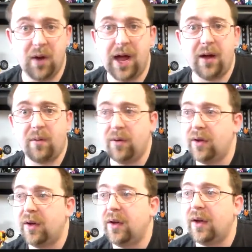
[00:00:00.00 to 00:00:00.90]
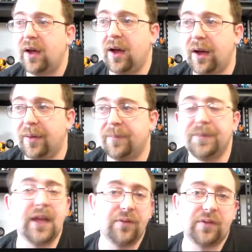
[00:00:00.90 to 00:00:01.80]
wow. Um,
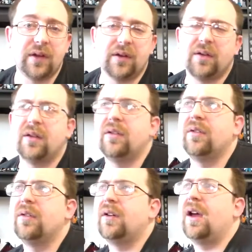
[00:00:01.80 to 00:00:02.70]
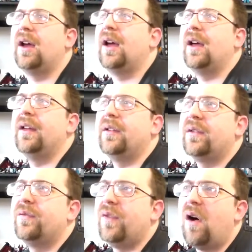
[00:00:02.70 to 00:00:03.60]
Devastator uh,
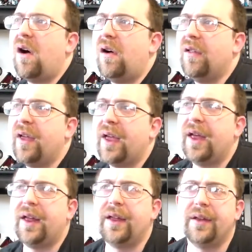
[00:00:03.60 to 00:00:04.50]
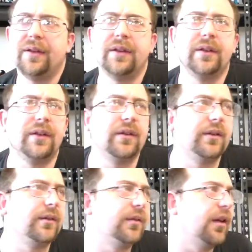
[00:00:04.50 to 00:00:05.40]
is fall, and
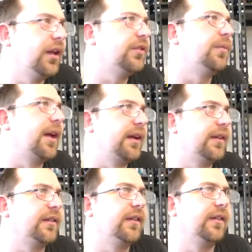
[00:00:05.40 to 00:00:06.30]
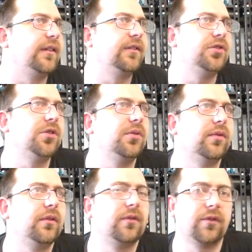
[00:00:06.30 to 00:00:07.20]
Ultra Magnus is
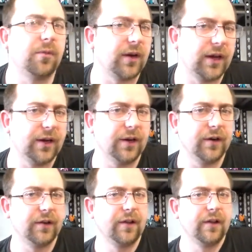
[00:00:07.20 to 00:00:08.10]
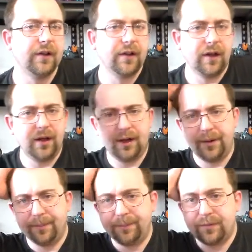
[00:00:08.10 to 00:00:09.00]
June, from what I hear.
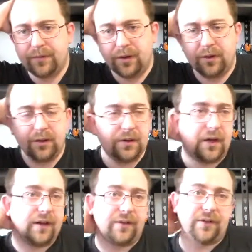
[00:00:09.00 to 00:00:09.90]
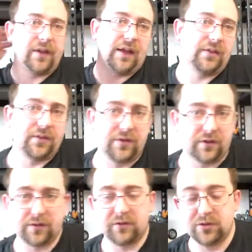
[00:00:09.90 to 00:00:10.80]
Um, so that's that's
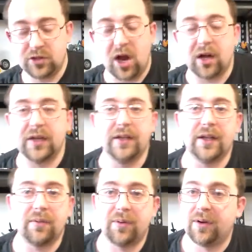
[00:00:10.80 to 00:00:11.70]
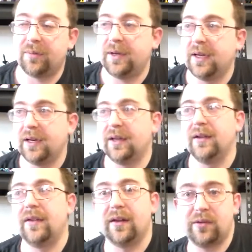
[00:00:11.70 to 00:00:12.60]
just shocking that we're going to be getting
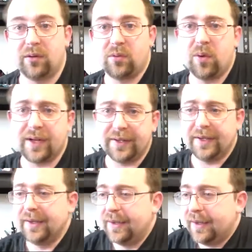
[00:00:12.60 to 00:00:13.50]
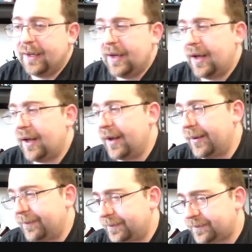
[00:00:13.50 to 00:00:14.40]
these things so quickly.
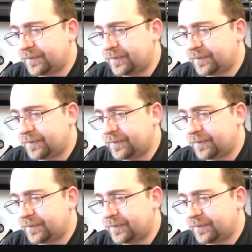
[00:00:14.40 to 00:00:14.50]
Um,